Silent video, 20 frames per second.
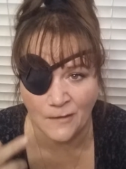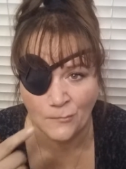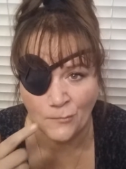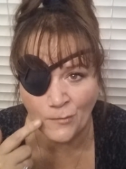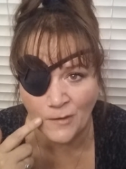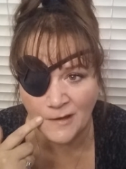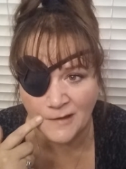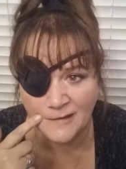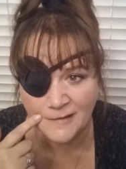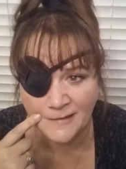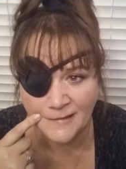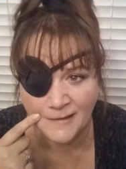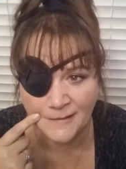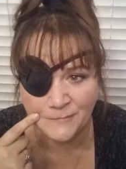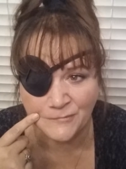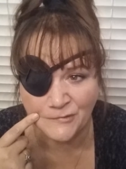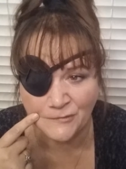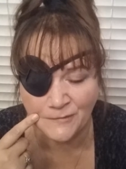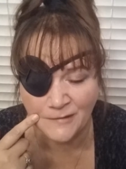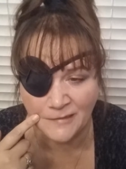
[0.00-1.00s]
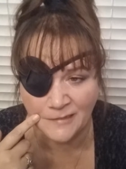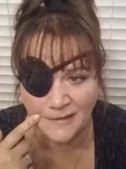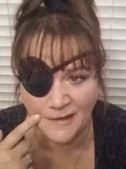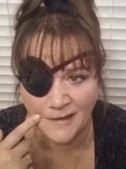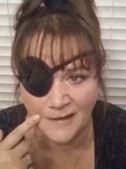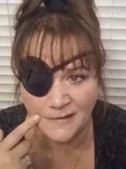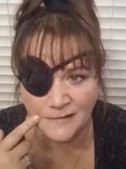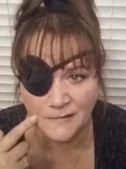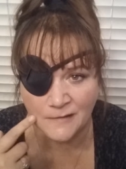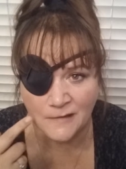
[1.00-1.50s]
And while I'm doing
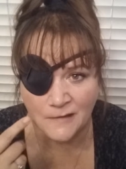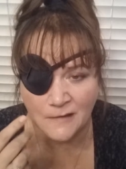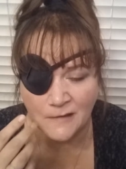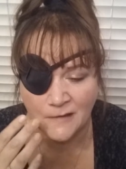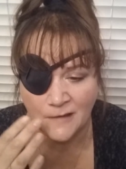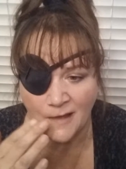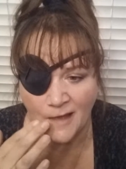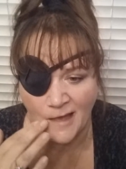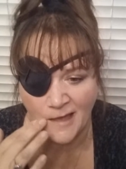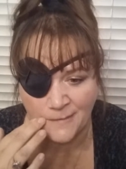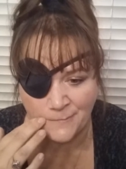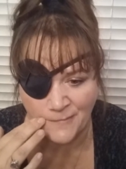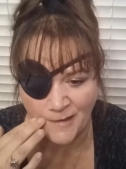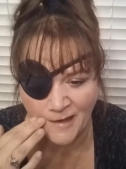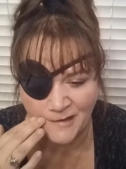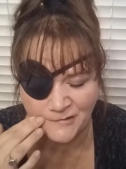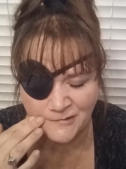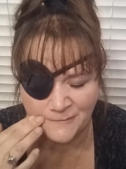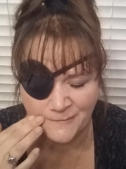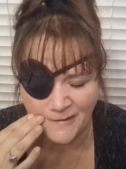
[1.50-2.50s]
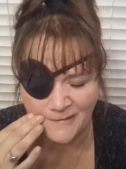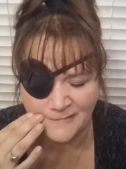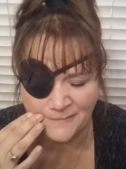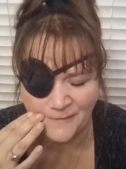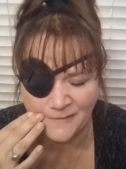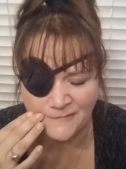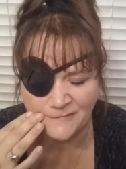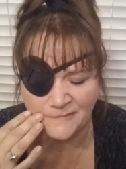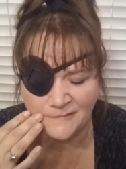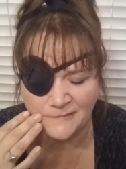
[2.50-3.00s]
that, I imagine
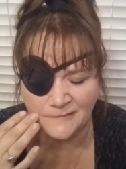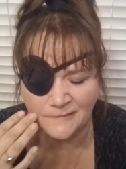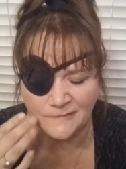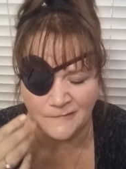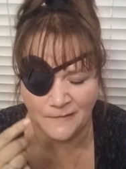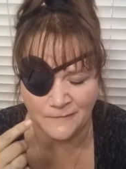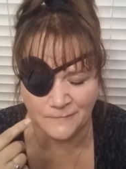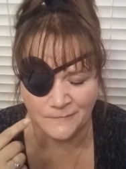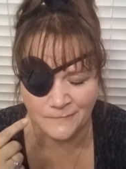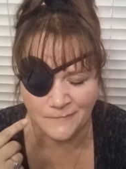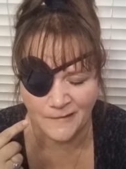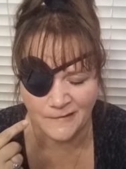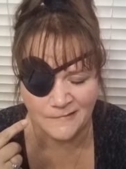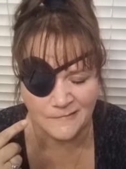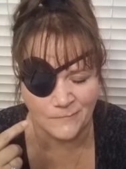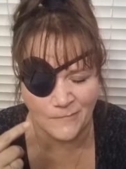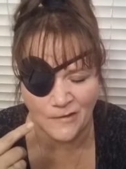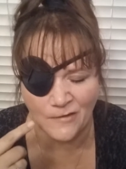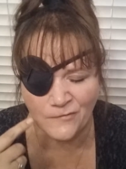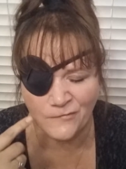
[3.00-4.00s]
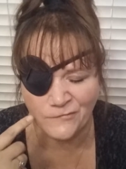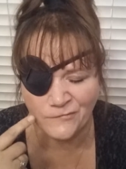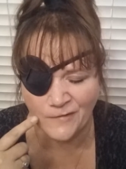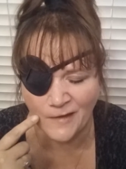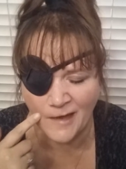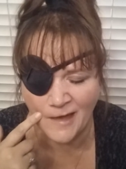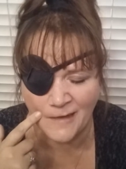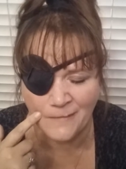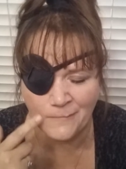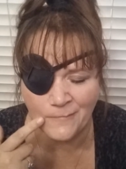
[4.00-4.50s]
myself, myself,
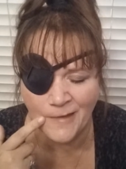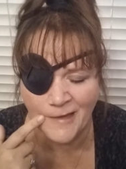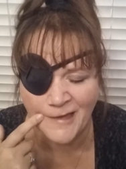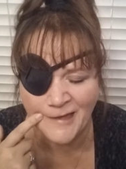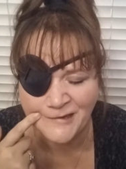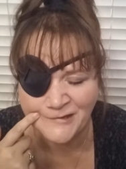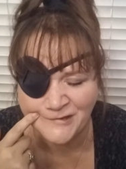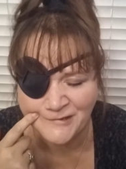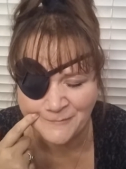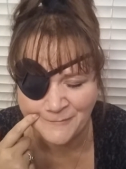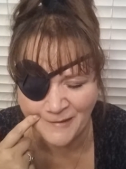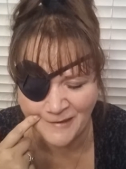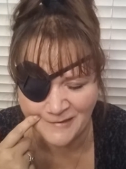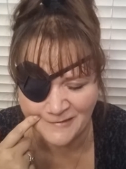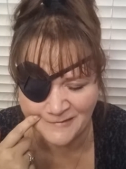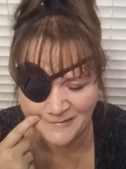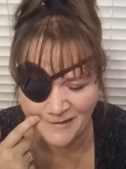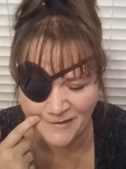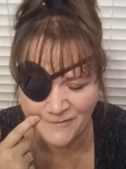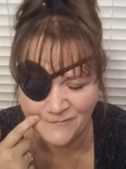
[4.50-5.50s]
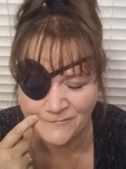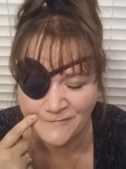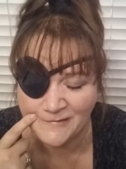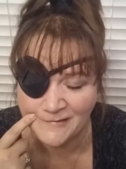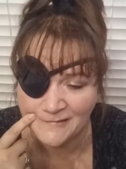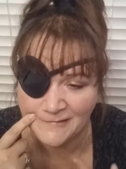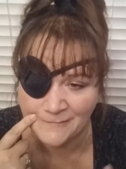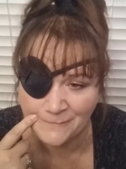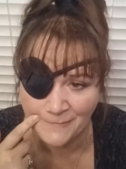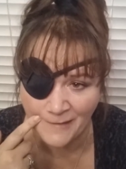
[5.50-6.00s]
I imagine myself
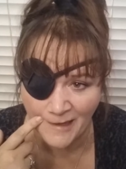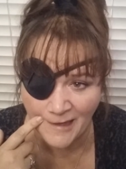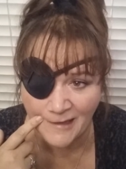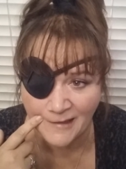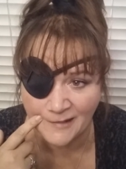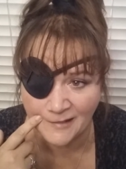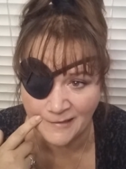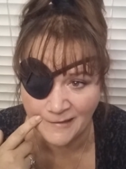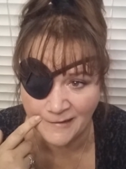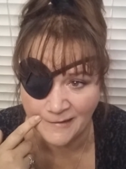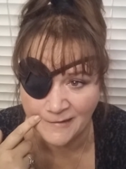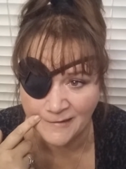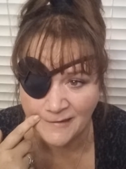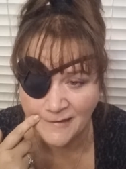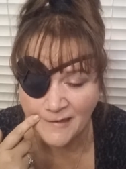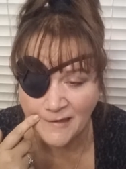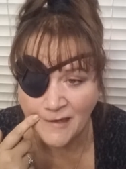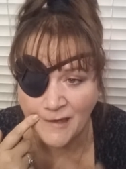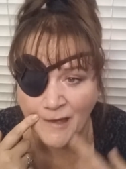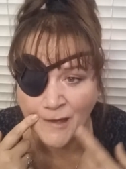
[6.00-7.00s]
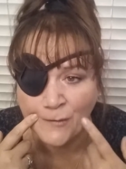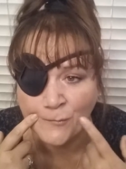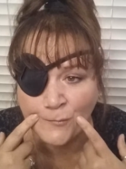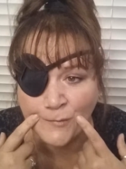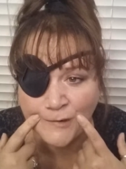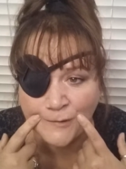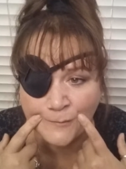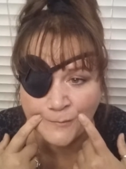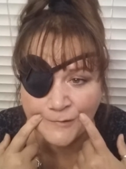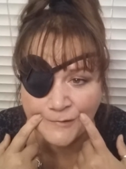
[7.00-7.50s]
smiling and
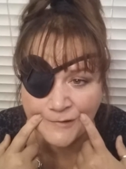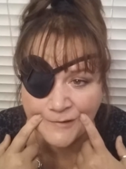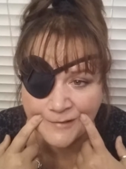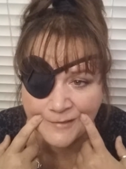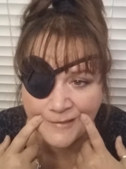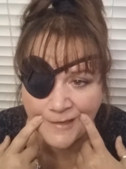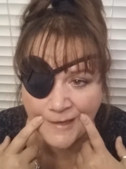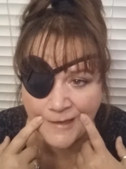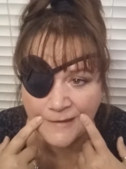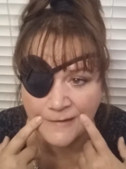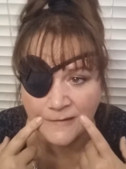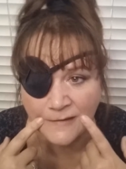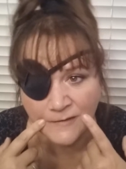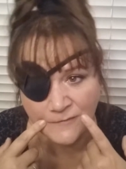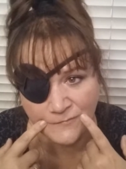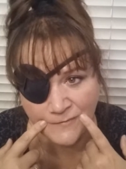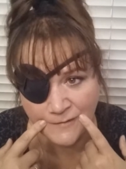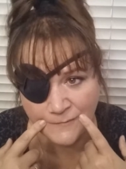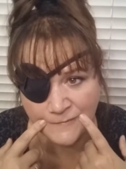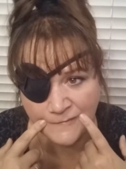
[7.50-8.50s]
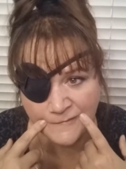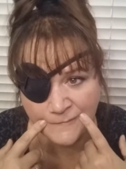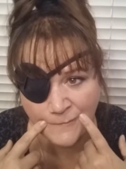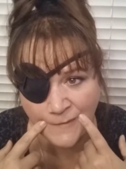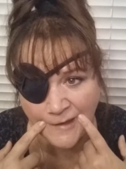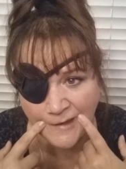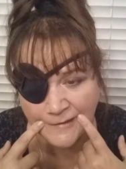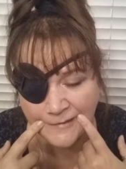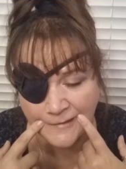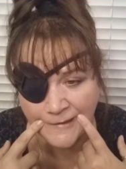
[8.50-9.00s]
what it would look like if I was
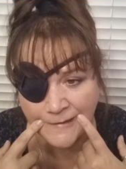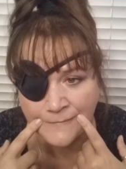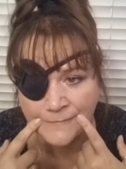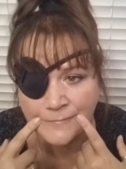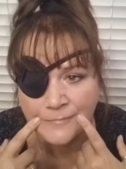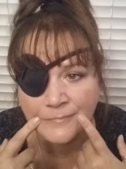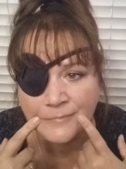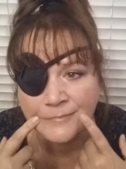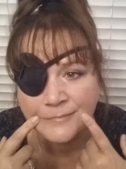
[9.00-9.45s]
smiling.